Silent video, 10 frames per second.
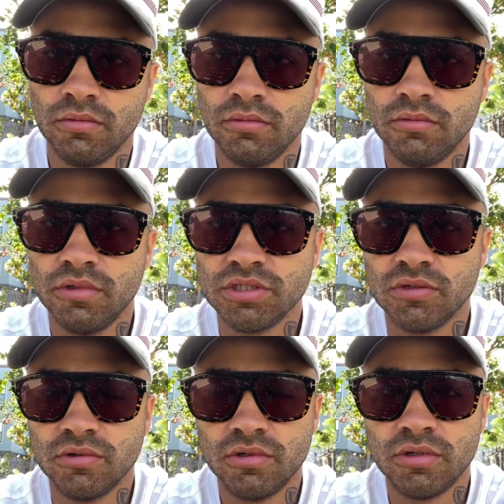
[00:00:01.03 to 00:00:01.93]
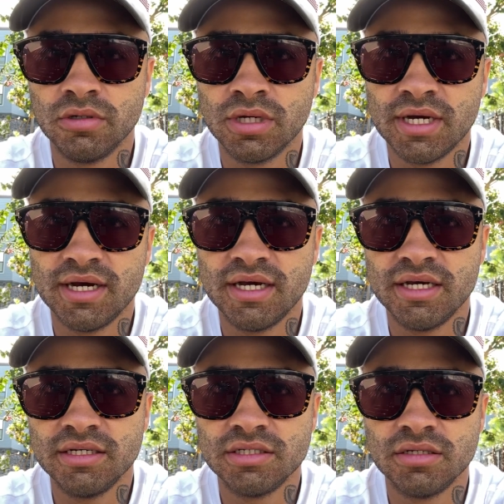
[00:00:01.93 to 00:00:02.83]
what's going on
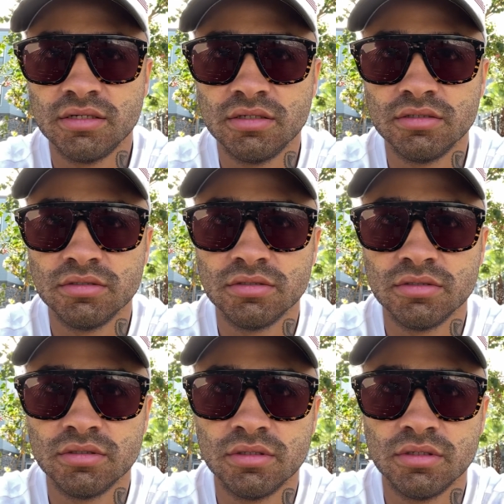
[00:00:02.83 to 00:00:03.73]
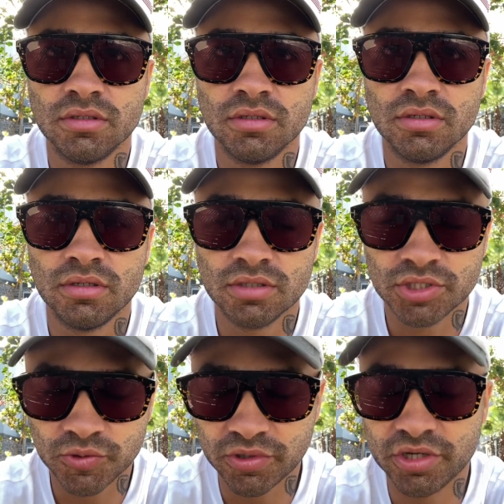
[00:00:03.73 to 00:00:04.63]
guys
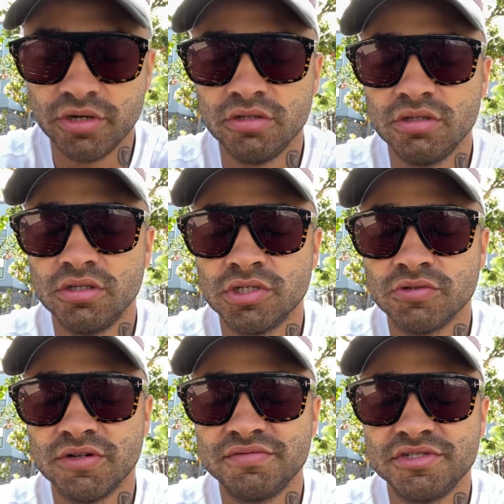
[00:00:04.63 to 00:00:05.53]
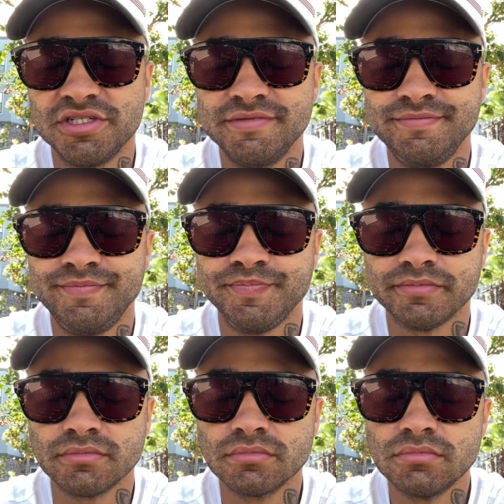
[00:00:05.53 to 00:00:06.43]
twitter in the description
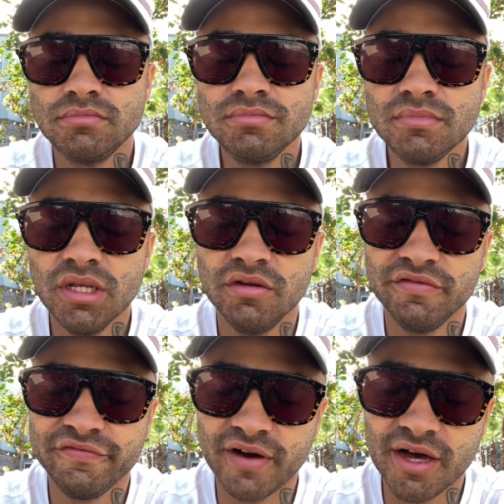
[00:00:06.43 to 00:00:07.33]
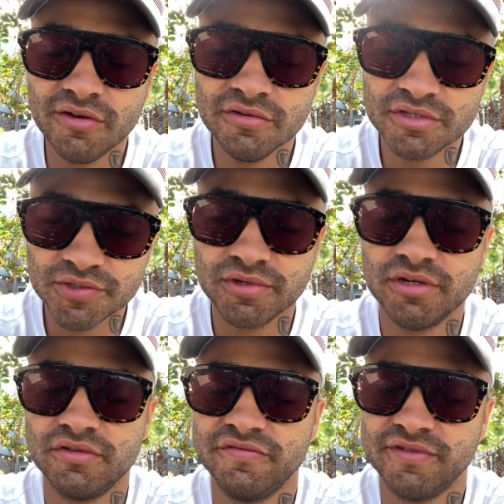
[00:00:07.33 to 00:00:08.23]
follow the
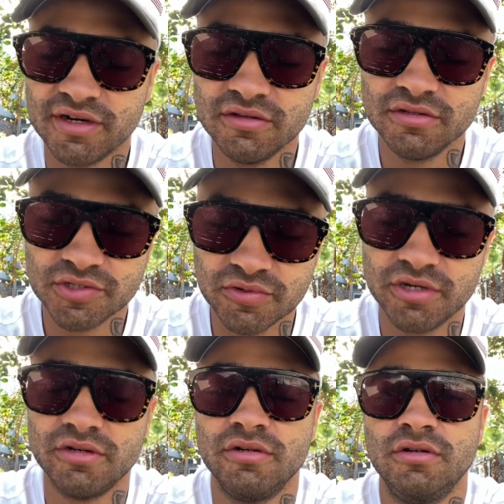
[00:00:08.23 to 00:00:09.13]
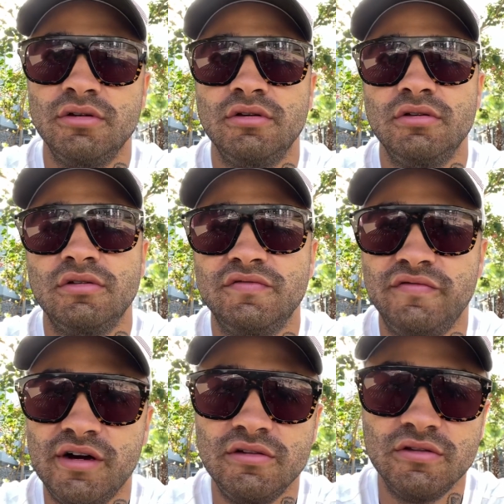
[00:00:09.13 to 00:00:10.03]
twitter follow the twitter
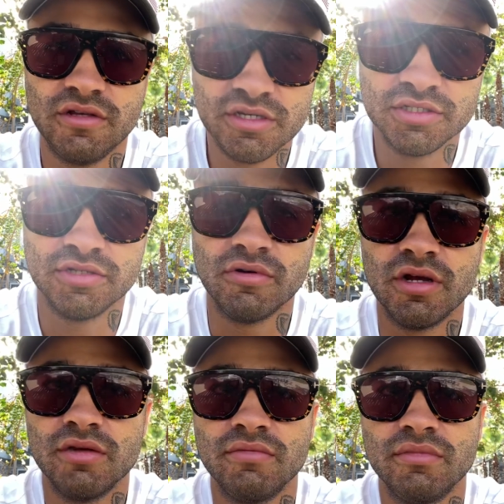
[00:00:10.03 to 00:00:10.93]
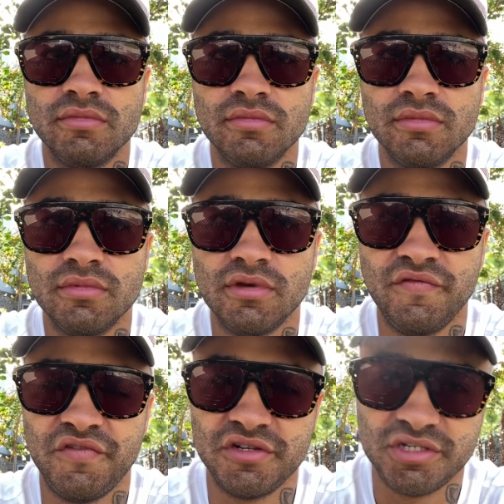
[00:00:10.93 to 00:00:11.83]
follow the instagram
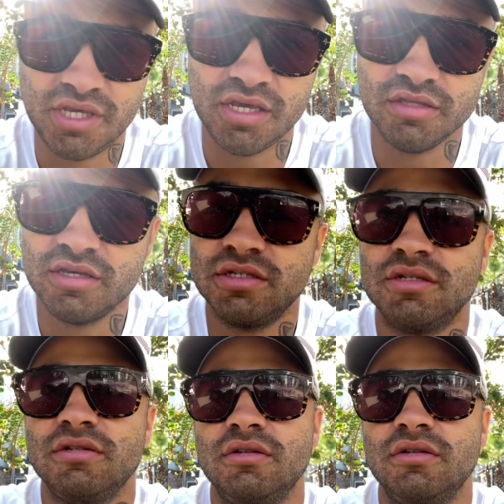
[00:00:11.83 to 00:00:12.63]
if you're seeing this